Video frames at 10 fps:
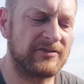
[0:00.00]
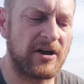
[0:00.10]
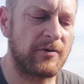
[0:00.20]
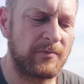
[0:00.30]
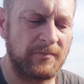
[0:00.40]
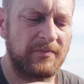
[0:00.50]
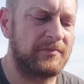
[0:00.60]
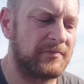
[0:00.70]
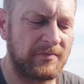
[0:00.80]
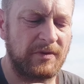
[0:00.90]
out,
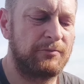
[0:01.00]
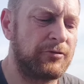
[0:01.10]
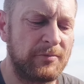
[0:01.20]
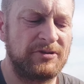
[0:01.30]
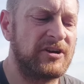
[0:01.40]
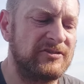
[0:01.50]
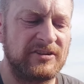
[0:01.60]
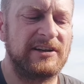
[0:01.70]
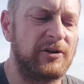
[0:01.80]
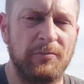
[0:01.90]
probably
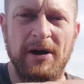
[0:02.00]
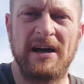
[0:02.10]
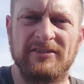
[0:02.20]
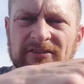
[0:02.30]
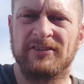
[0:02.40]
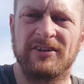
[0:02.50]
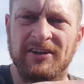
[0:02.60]
chasing little bass